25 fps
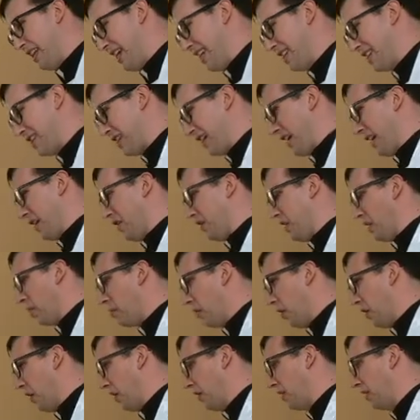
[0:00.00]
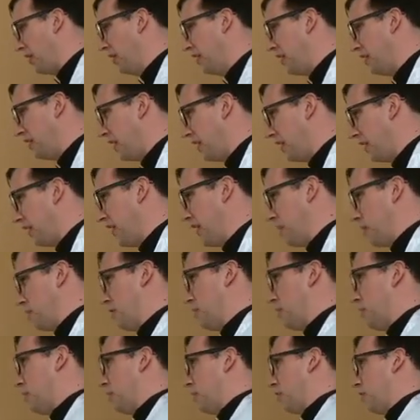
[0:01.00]
that scary part that
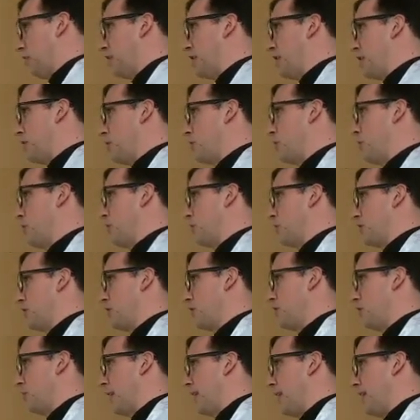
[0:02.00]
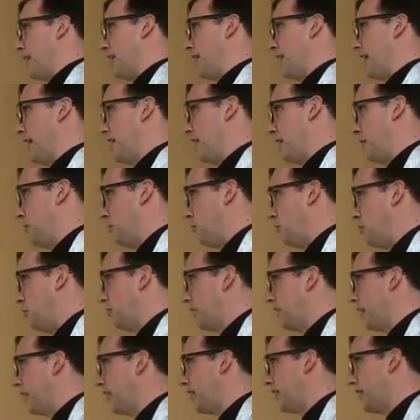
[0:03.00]
comes about three quarters of the way to the end of the
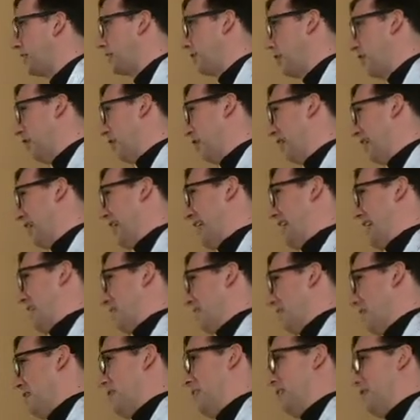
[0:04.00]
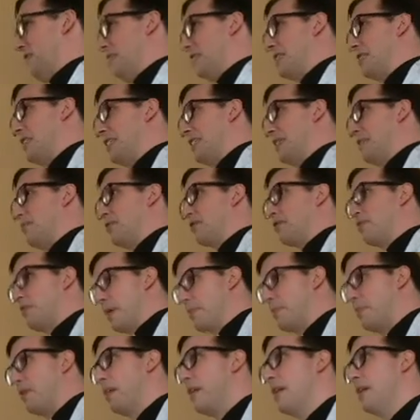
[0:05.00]
movie, because they're all kind of follow the same
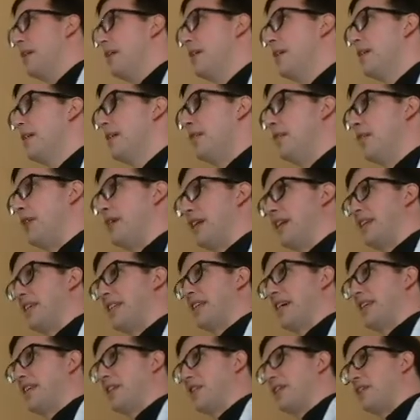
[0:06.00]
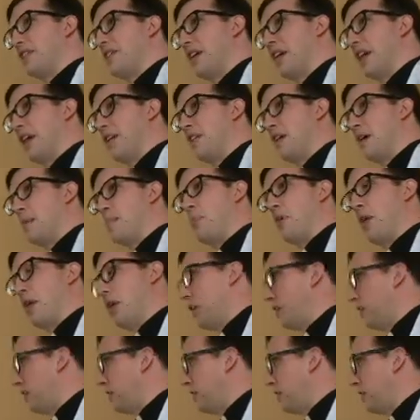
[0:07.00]
script, when you get to that scary
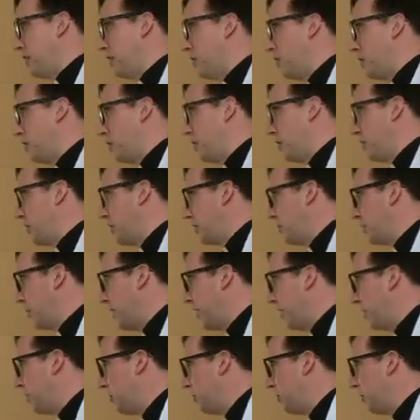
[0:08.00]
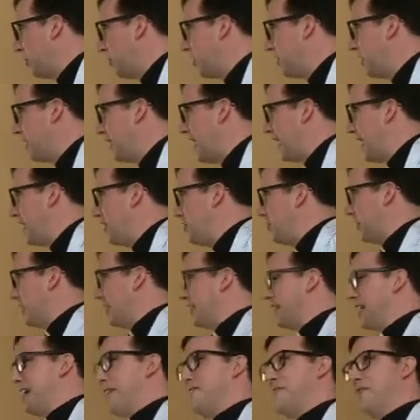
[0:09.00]
part three quarters of the way towards the end, you
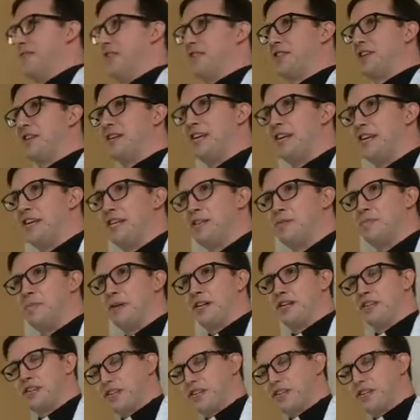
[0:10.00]
can comfort the kids by